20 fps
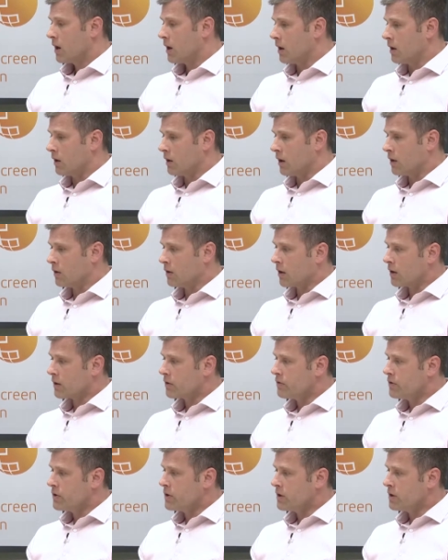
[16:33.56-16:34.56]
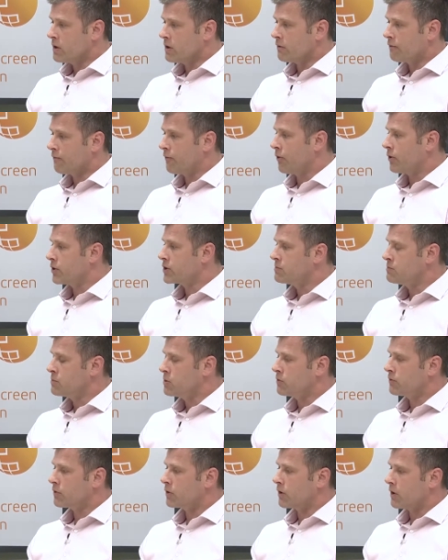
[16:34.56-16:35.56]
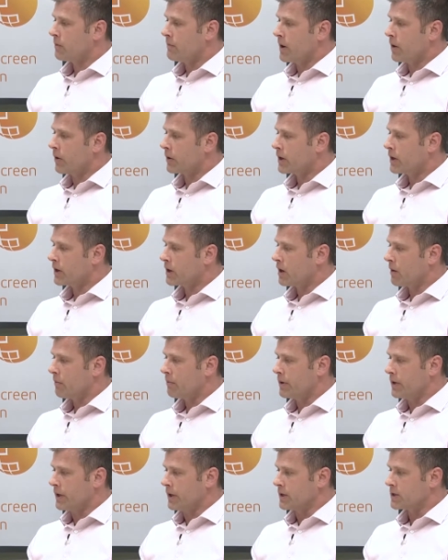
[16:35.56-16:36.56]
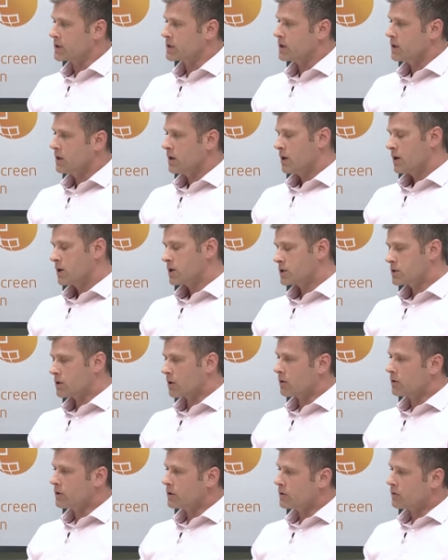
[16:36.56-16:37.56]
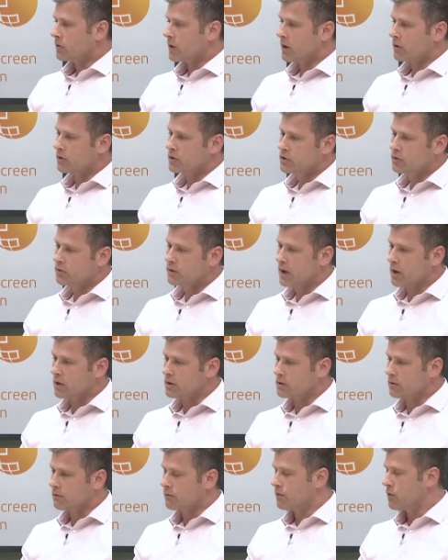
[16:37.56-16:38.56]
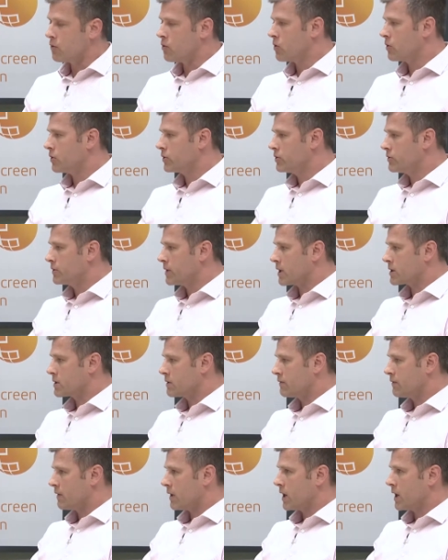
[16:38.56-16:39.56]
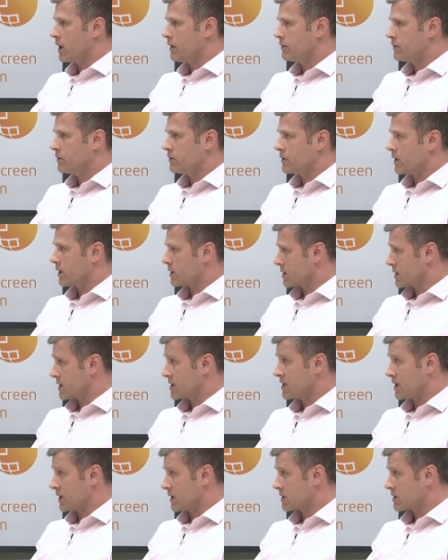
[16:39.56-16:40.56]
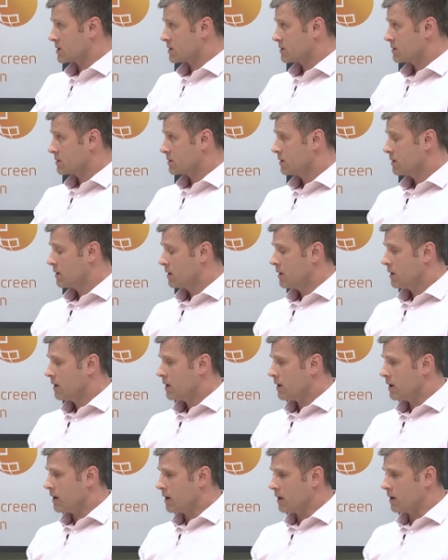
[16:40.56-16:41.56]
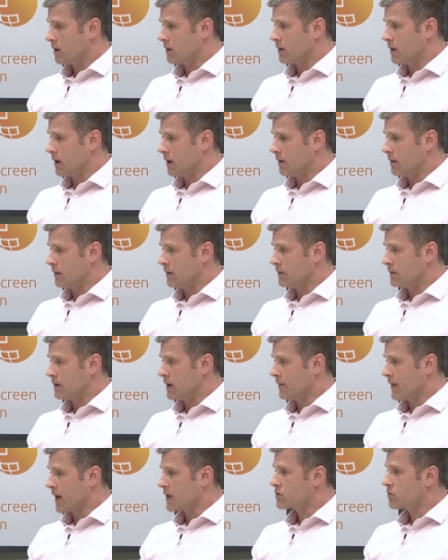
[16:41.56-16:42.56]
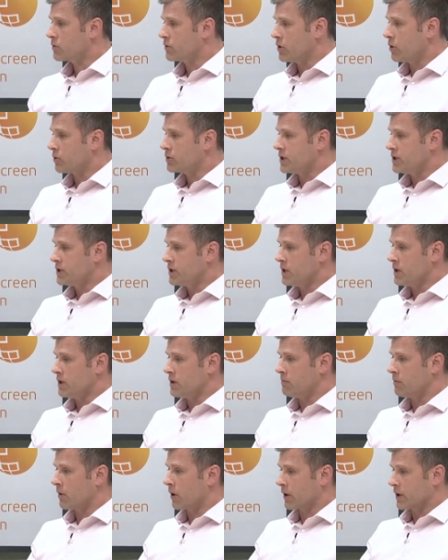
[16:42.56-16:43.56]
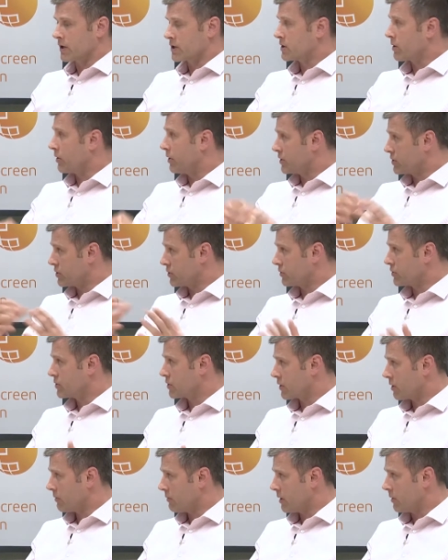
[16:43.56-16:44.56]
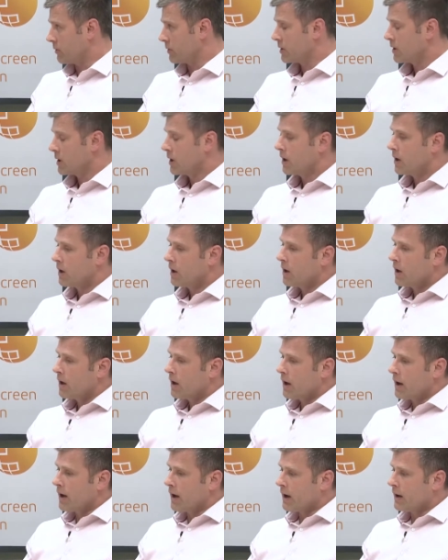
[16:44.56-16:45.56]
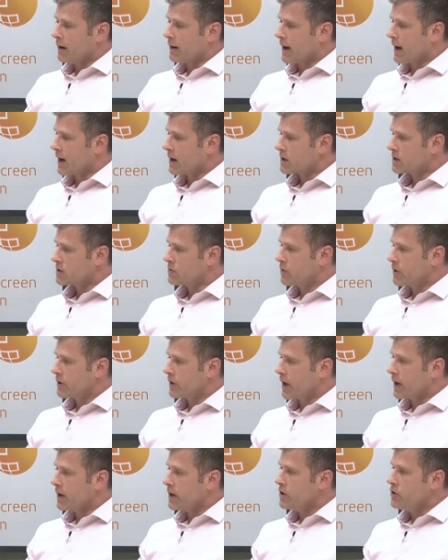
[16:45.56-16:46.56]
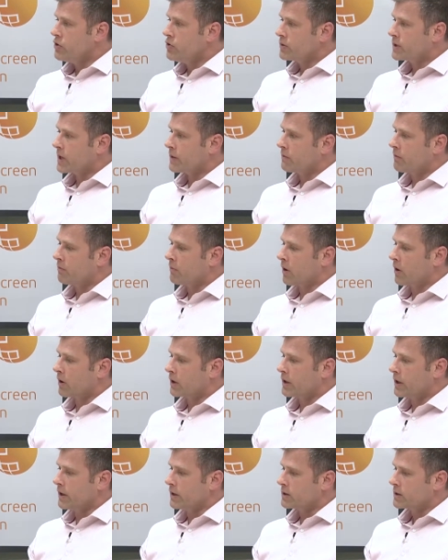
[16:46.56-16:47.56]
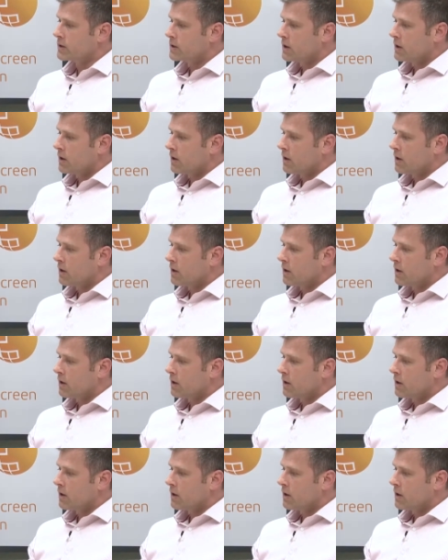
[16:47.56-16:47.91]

A lot of the first mover American companies started around 2004, 2005, 2006. And that's where the OTT market started to come out. And as with any new type of market,